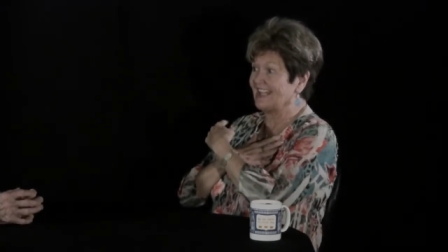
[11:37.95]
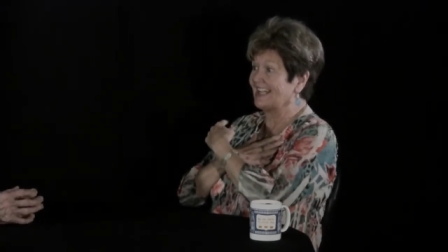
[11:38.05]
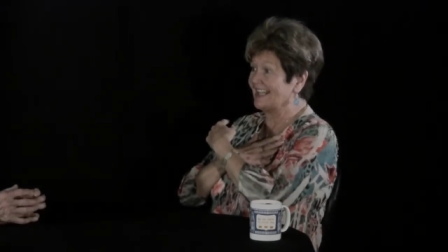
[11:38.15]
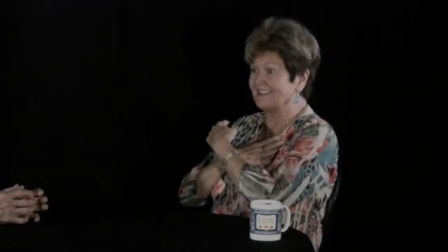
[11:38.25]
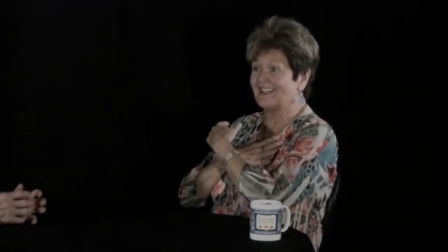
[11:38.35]

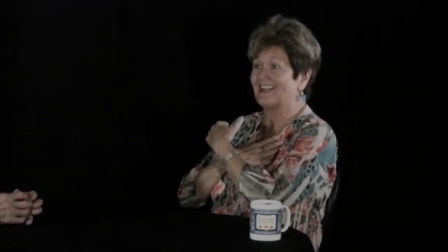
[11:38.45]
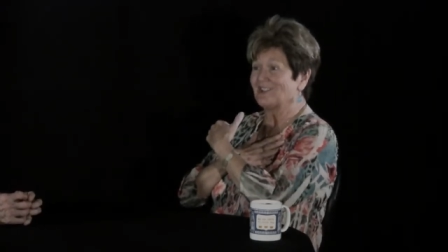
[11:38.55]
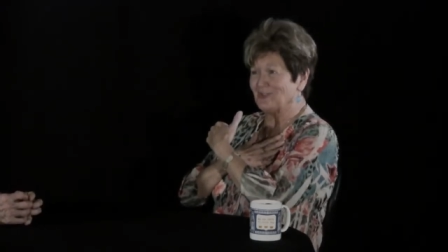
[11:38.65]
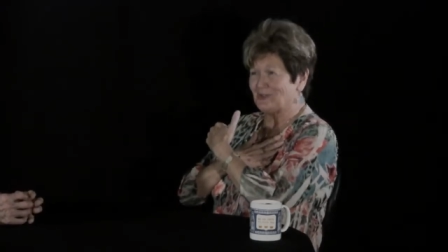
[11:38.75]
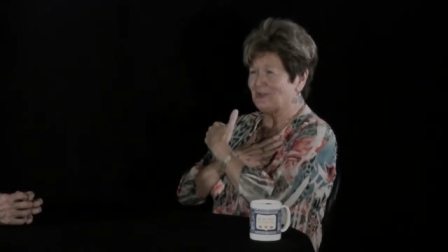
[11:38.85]
And I don't know how
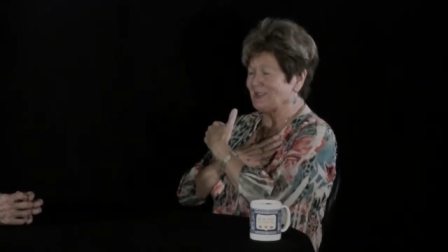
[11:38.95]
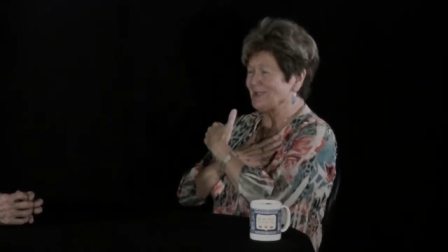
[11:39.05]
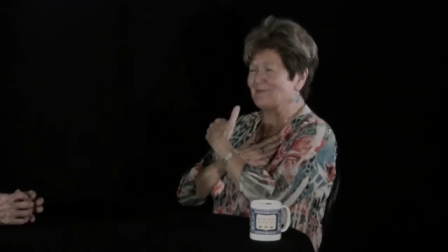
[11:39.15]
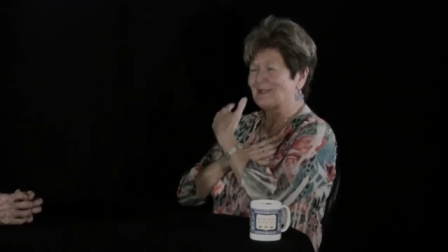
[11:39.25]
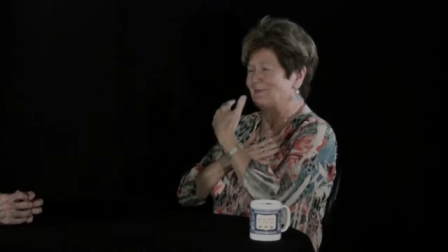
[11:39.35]
Joel did
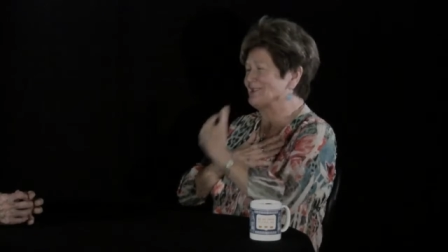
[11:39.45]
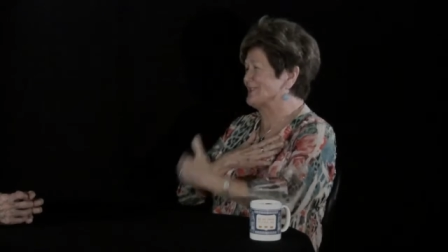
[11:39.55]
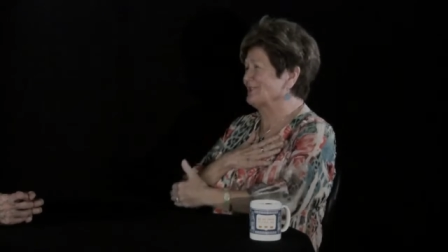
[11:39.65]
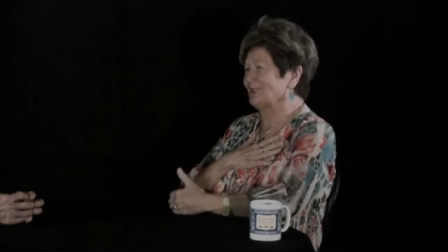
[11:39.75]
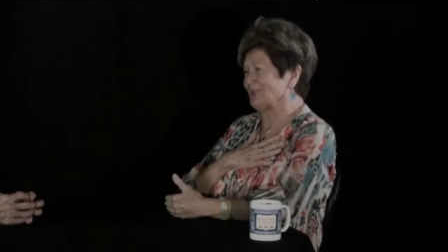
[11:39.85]
it, but I'm
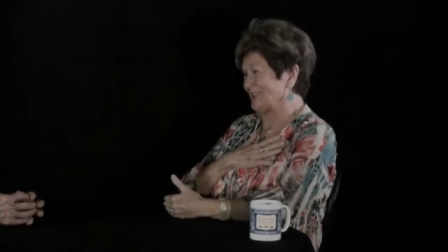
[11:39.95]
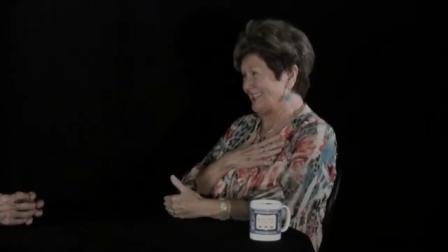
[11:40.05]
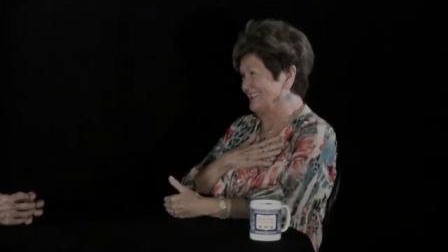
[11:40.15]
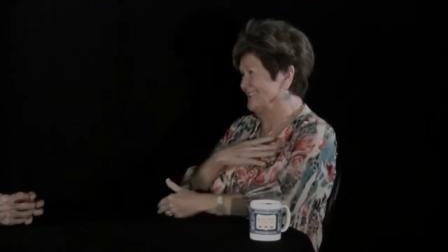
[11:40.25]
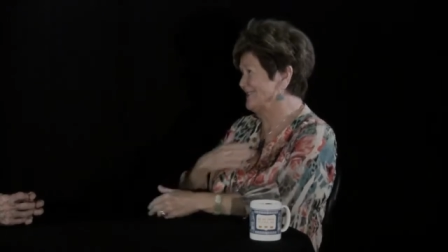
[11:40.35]
still
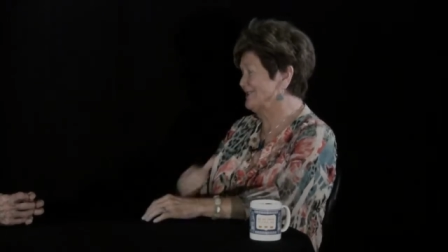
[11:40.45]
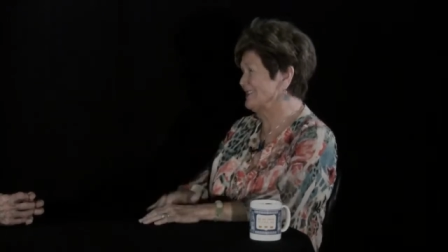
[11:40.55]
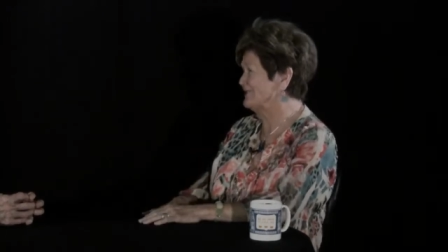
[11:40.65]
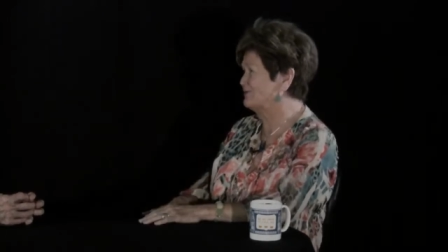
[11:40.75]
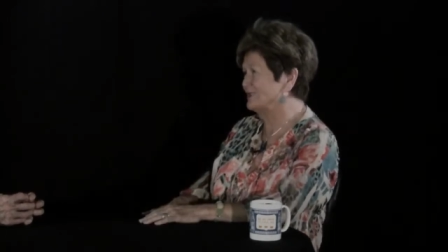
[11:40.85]
learning. Yeah. You know,
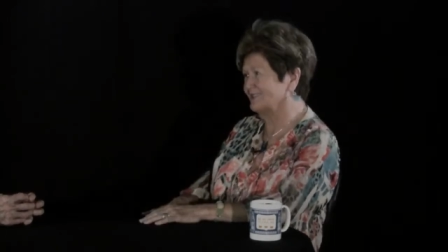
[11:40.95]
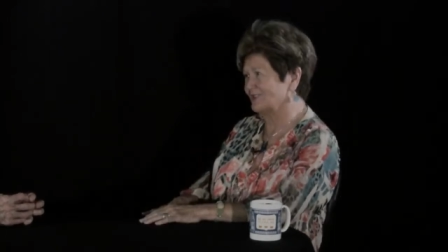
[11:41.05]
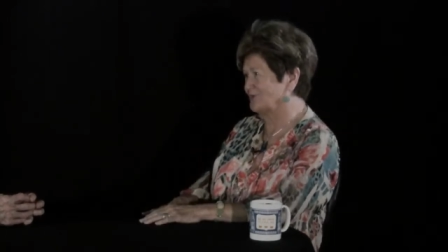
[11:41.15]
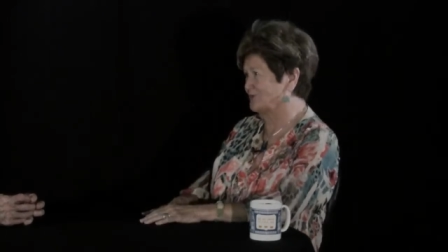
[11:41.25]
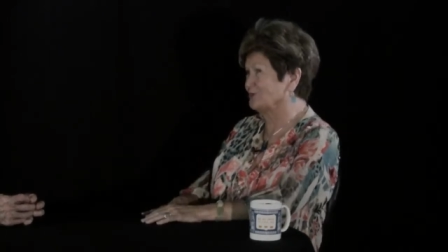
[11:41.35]
he
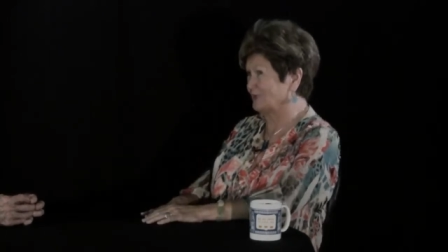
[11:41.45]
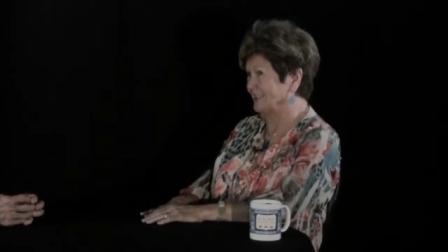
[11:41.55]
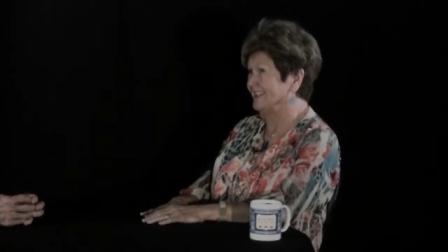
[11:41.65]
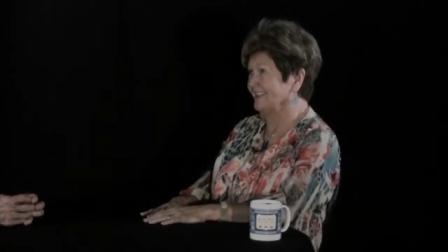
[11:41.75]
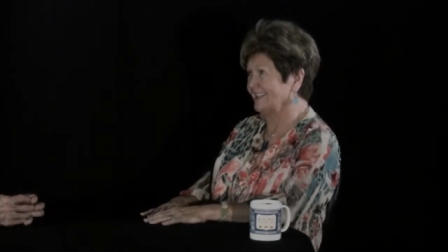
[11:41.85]
really, truly,
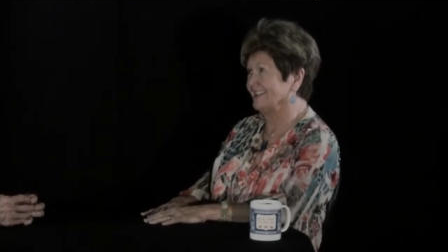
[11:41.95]
yeah.